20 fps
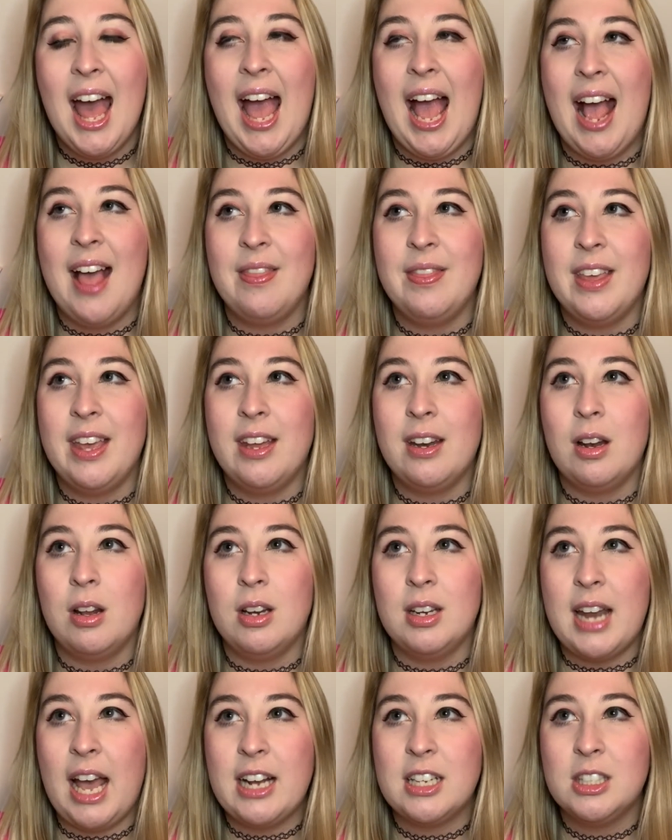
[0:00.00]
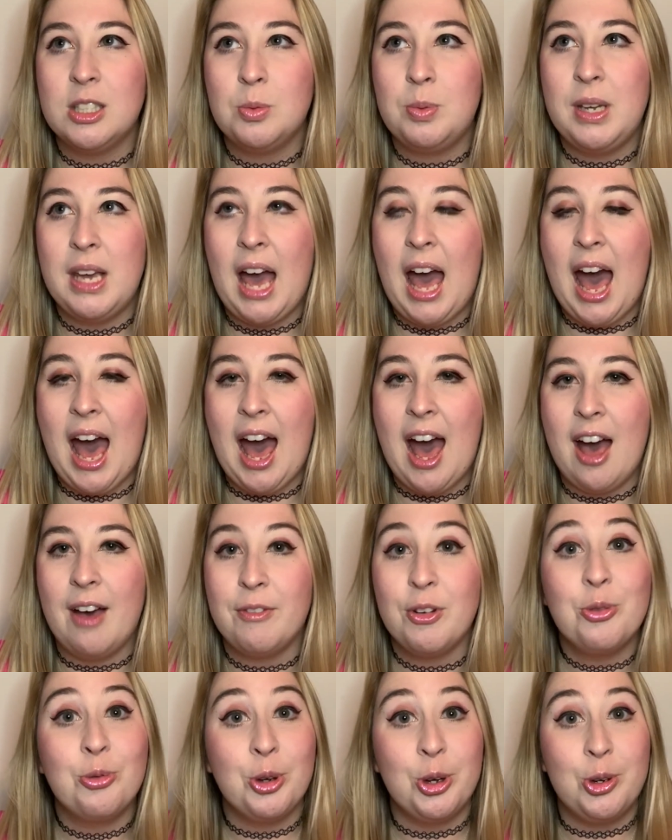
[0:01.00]
And then next we
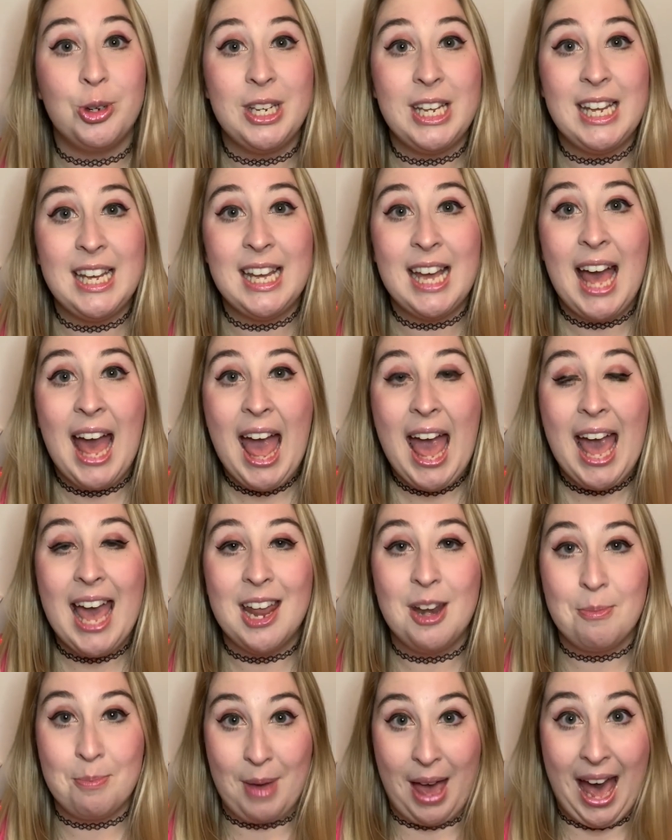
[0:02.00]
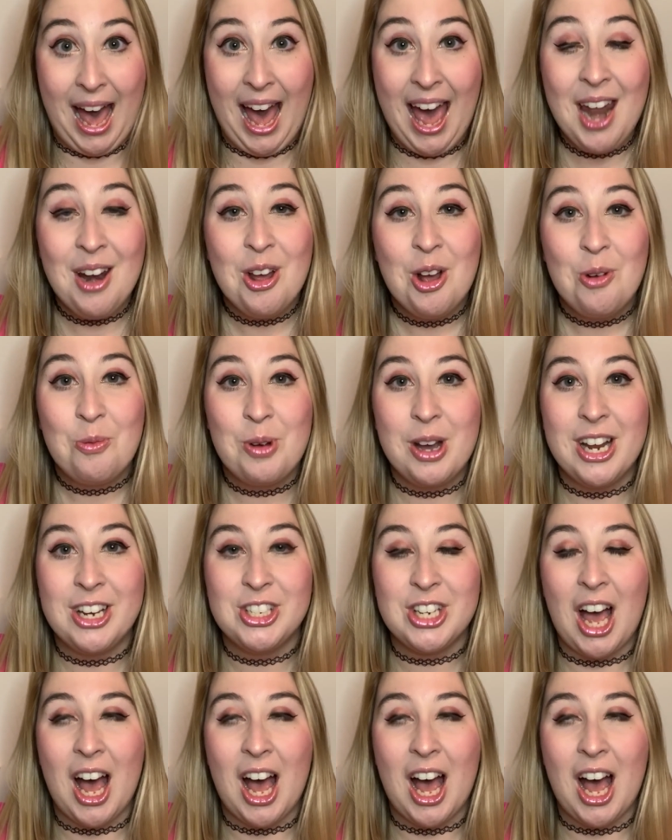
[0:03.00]
have Rudy and Matt, which